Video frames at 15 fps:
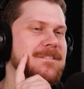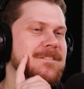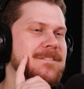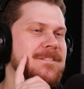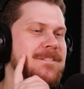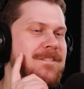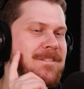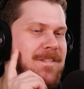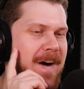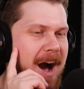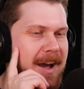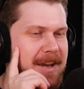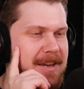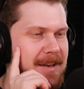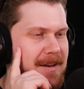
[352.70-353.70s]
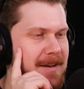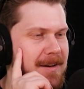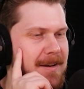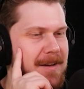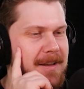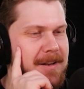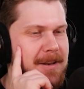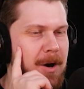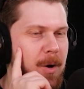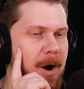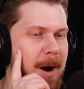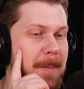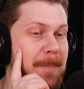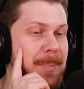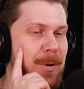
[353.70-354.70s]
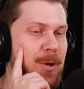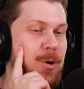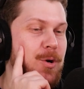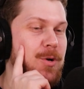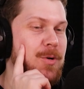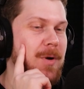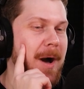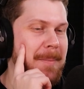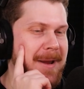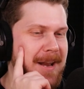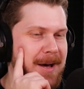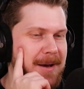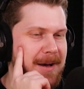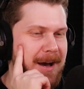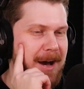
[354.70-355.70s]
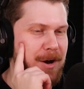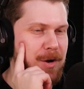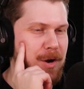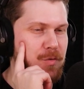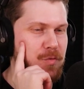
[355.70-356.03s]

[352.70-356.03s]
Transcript: it would go alright, wouldn't it? No, no a blue. I mean, a, a, a,